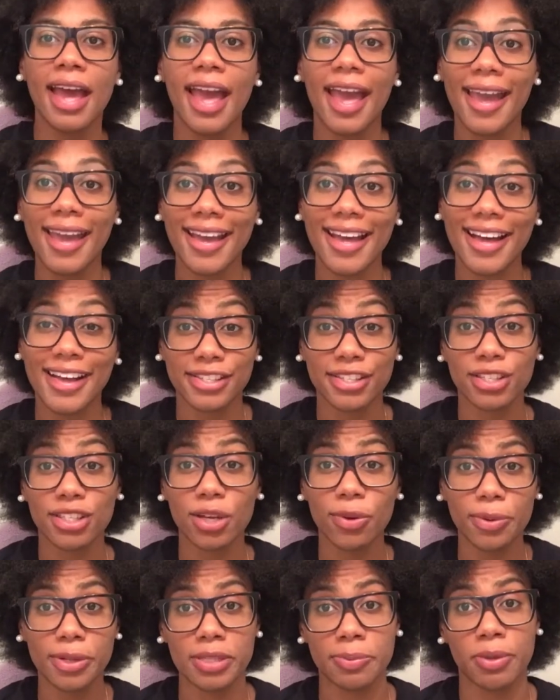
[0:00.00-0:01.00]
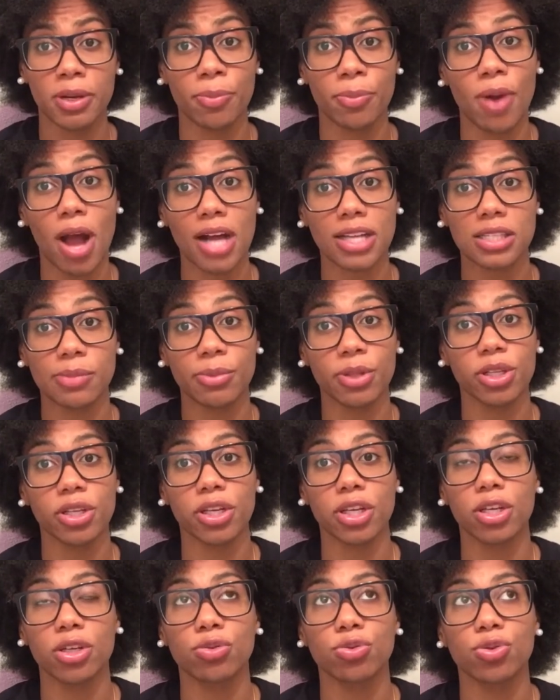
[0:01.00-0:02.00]
Hey guys, so it's been
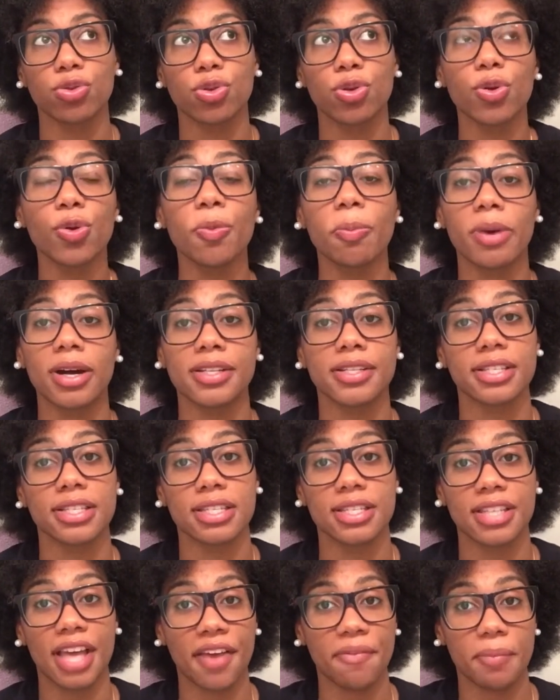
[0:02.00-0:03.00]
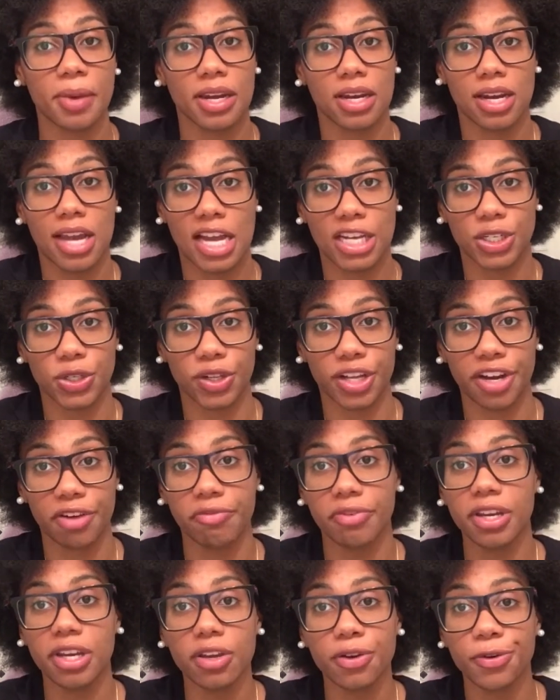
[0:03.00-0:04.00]
approximately 2 months since I've made a natural hair
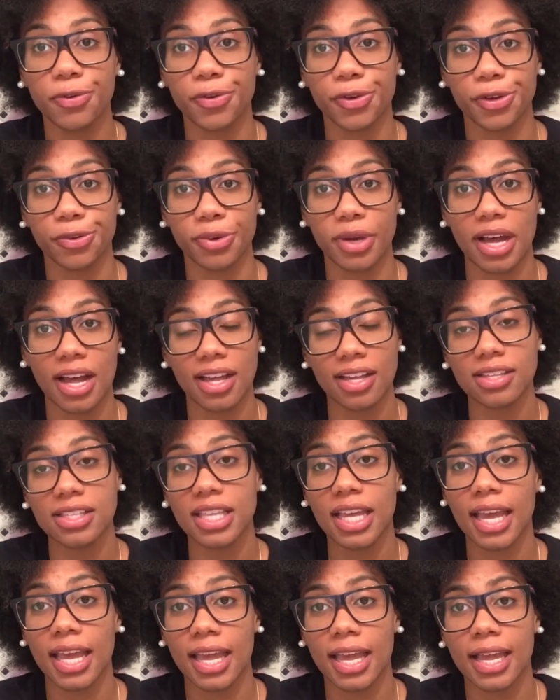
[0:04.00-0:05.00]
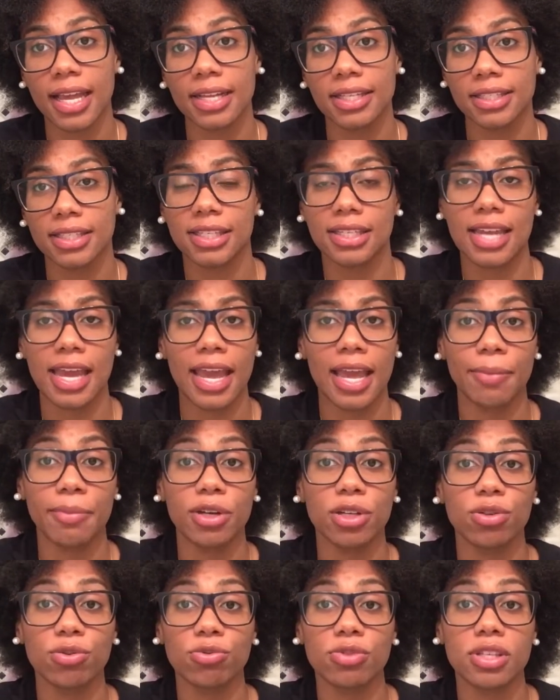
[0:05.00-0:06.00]
video for you guys, and today I'm
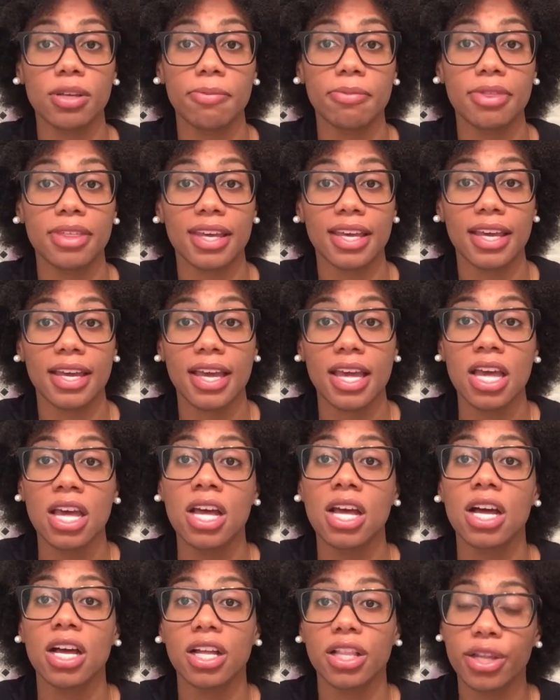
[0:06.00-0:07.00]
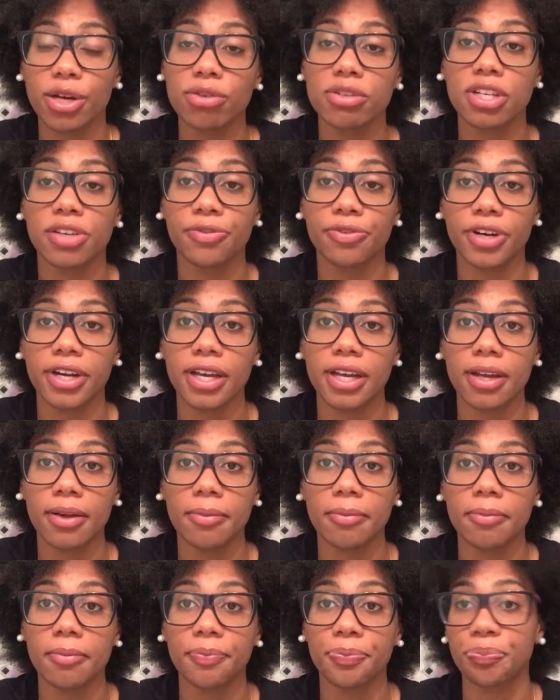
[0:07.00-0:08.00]
gonna do something a little different.
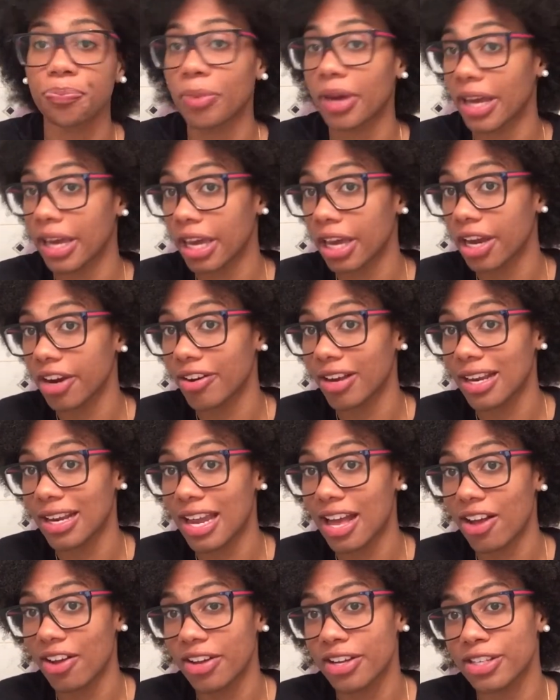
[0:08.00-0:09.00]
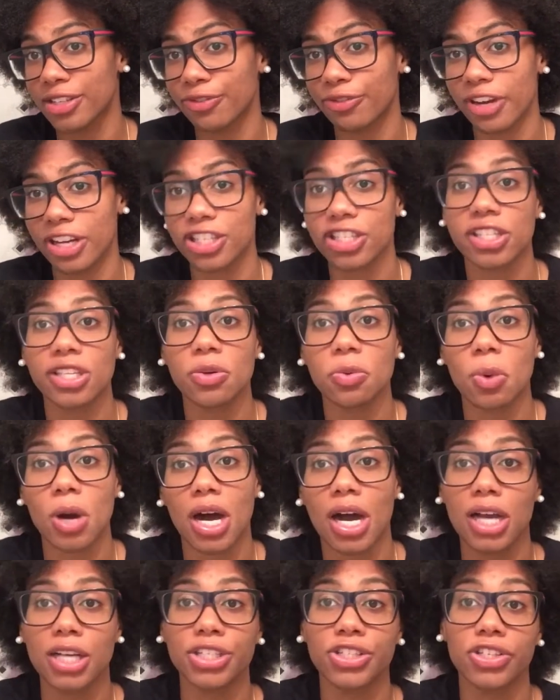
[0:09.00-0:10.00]
My hair right now is freshly
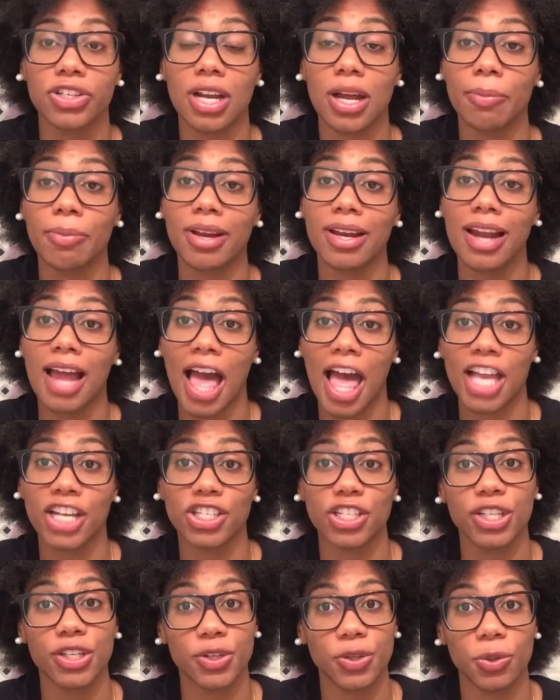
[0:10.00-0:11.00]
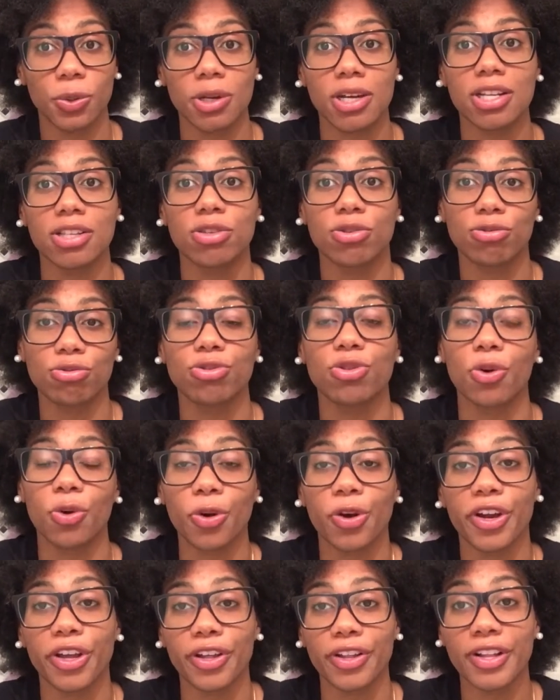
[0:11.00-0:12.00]
washed and I'm gonna actually do a
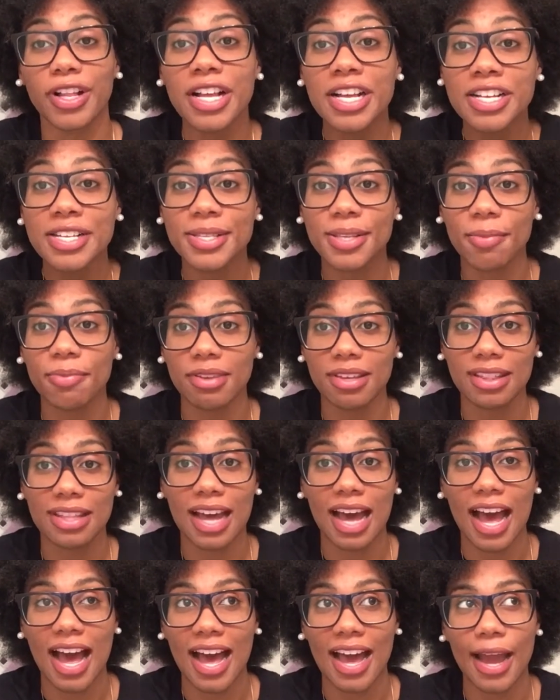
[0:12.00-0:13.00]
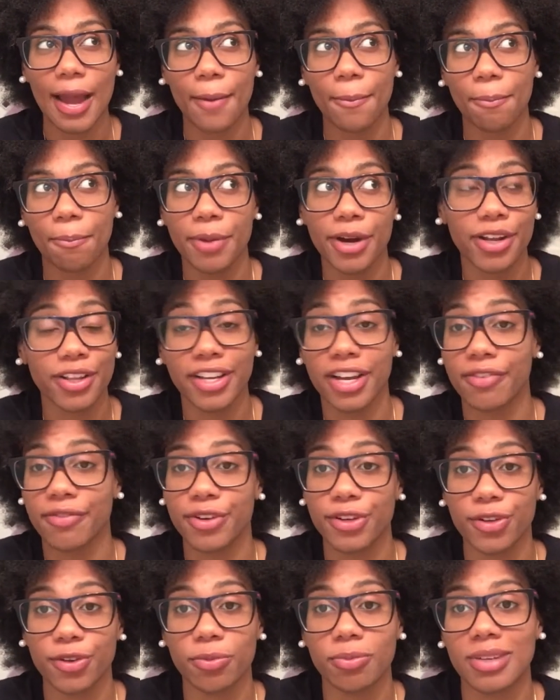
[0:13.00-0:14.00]
tutorial, something that I barely ever
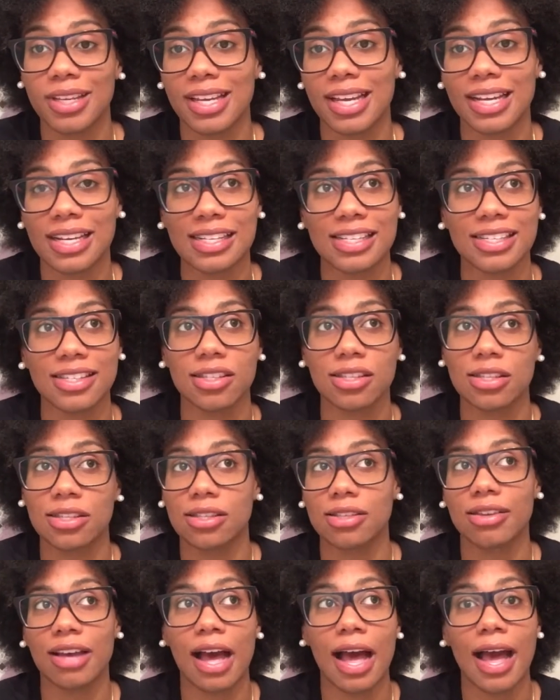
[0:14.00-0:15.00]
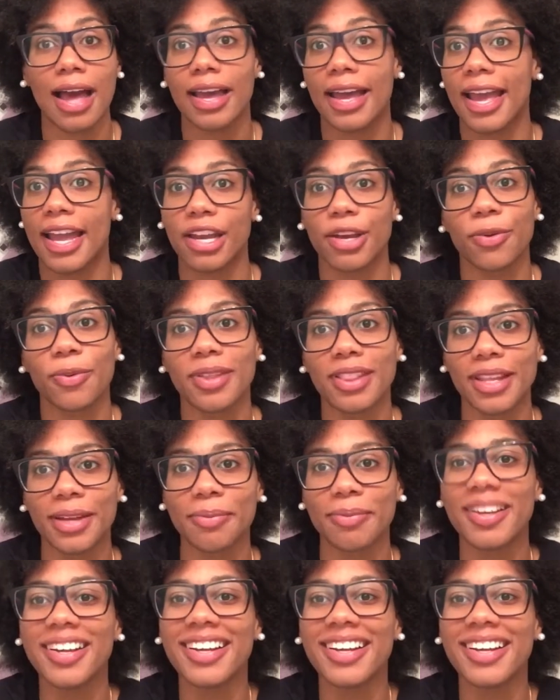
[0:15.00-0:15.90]
do because I hate doing them.